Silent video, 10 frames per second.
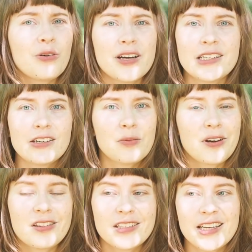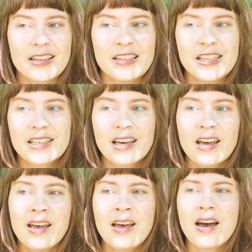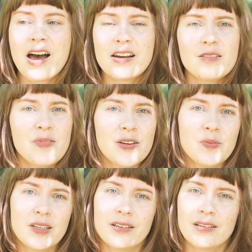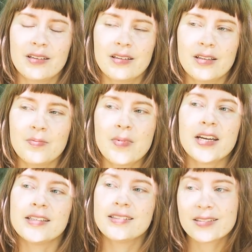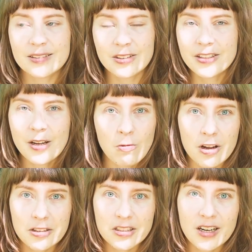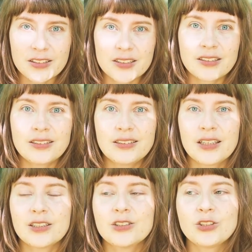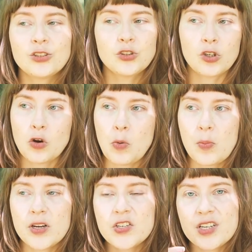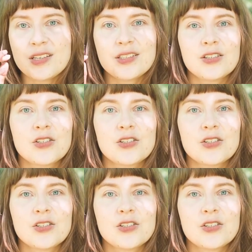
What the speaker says: idea about the technique. and it made learning watercolors like so much easier.